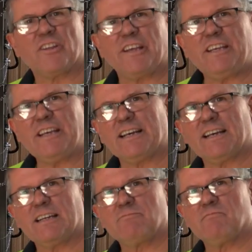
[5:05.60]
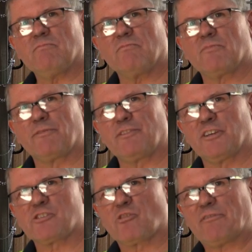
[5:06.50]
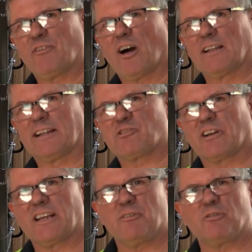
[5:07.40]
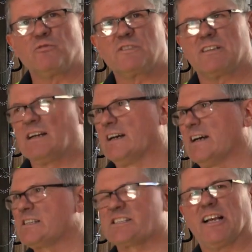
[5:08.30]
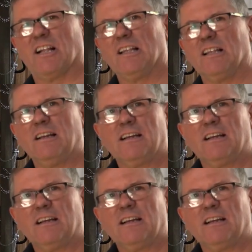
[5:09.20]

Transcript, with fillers: the, uh, the first graphite electrochemical uh, cell,